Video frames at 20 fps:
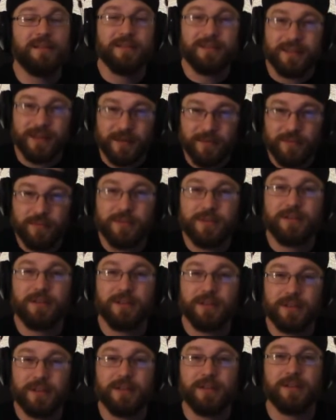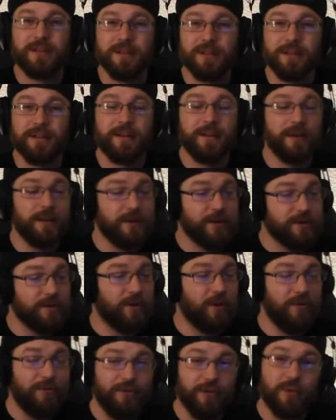Damon was looking good.
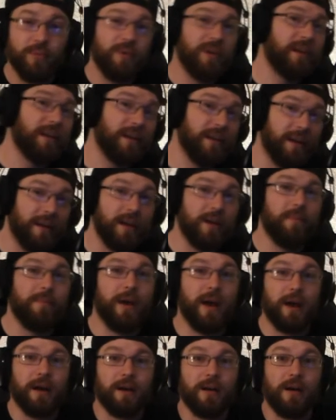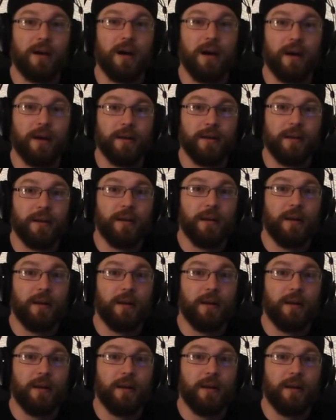So hopefully we can get him back on.